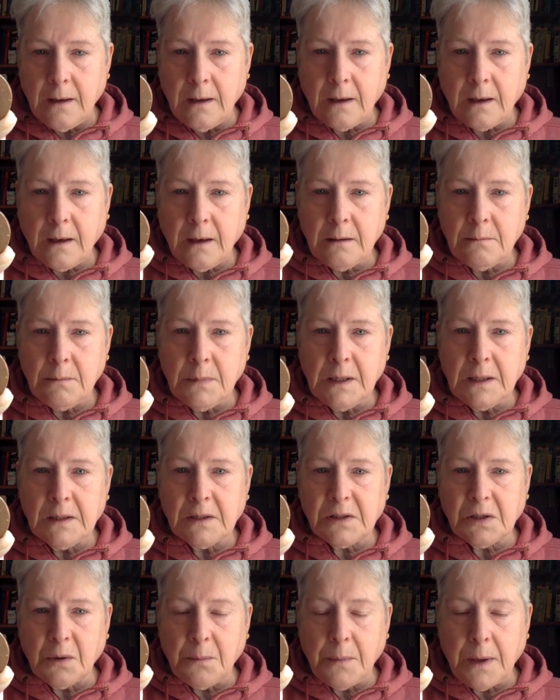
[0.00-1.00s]
It can mean
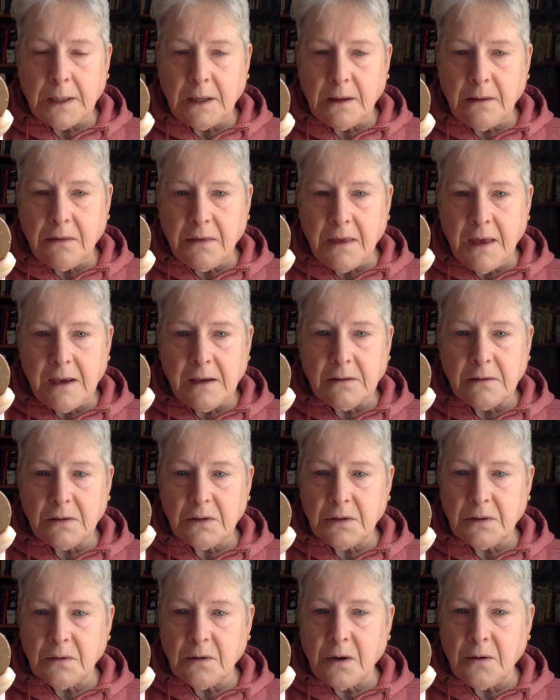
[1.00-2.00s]
so many
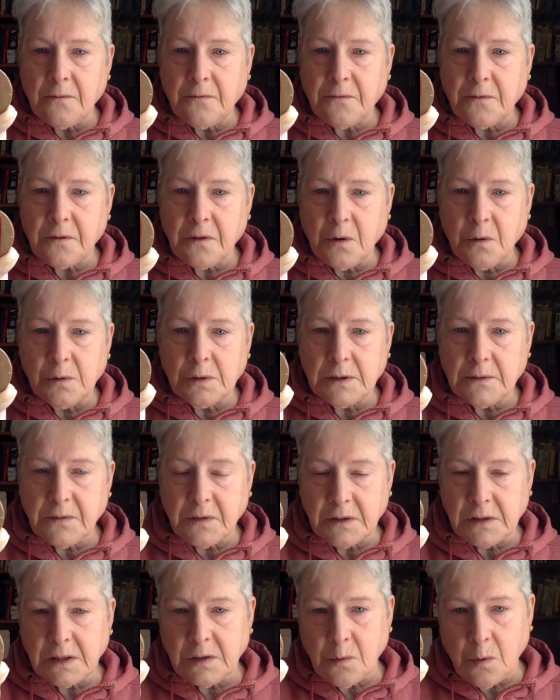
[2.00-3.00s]
things, you know, for those of
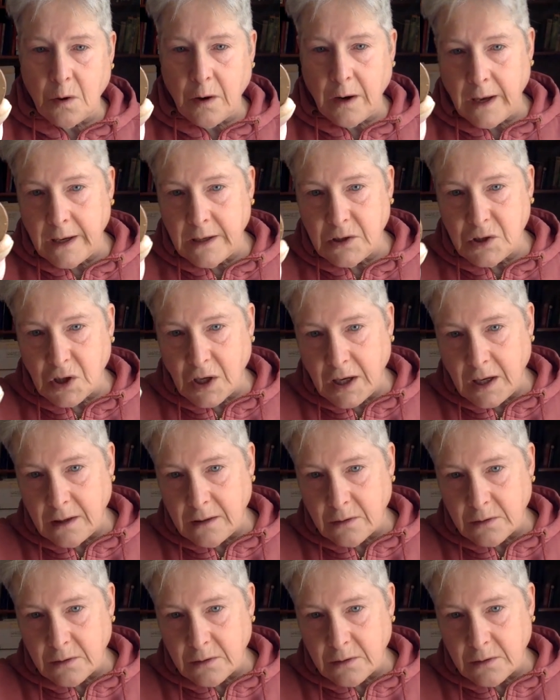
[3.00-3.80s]
us who are aging.